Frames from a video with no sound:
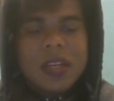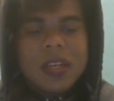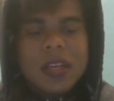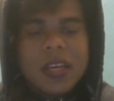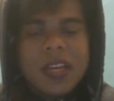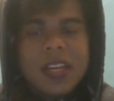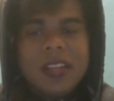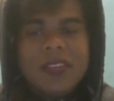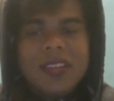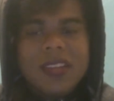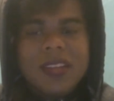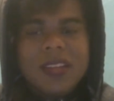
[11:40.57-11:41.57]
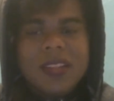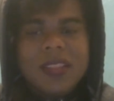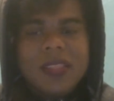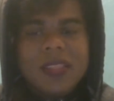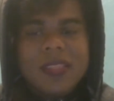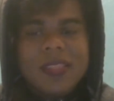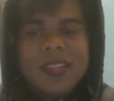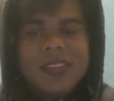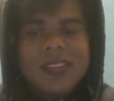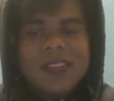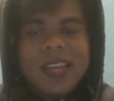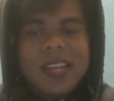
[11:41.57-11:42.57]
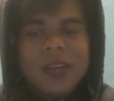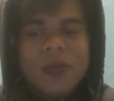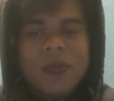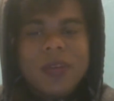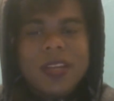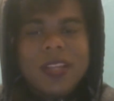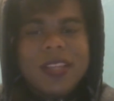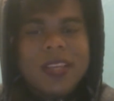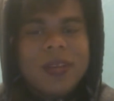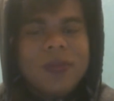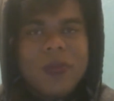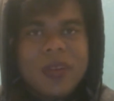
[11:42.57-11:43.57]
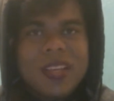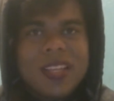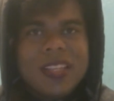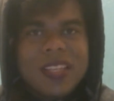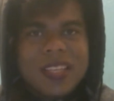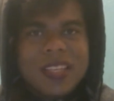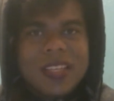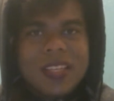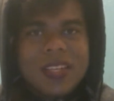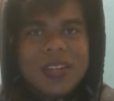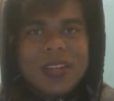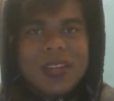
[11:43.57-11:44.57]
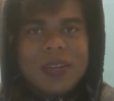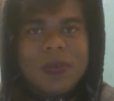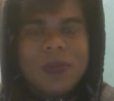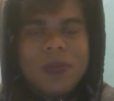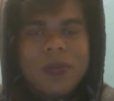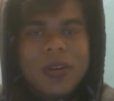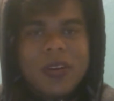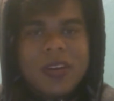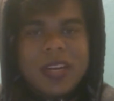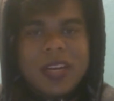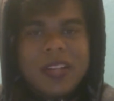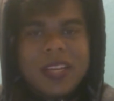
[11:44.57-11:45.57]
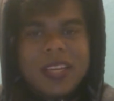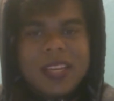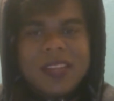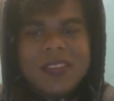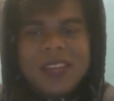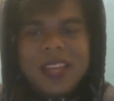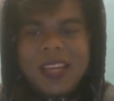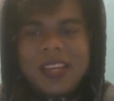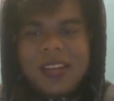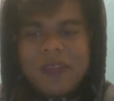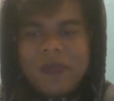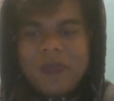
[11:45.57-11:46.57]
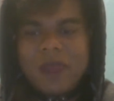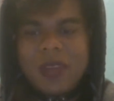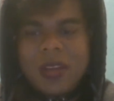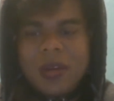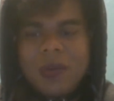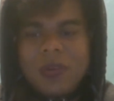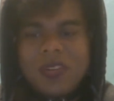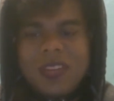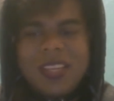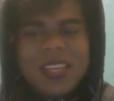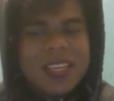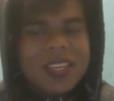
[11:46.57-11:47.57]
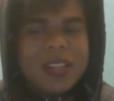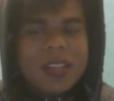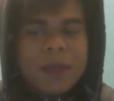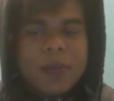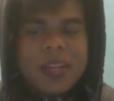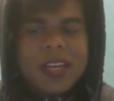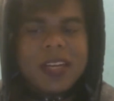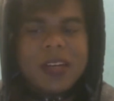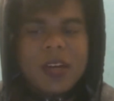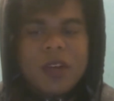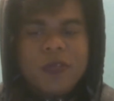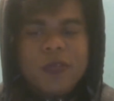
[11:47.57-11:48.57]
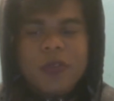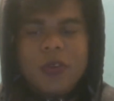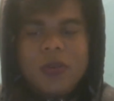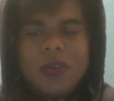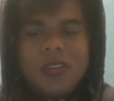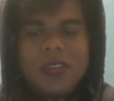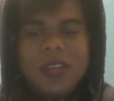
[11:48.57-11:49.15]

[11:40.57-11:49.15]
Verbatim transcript: it is. This is getting really, really weird now. Like, it's like we're seeing the plot unfold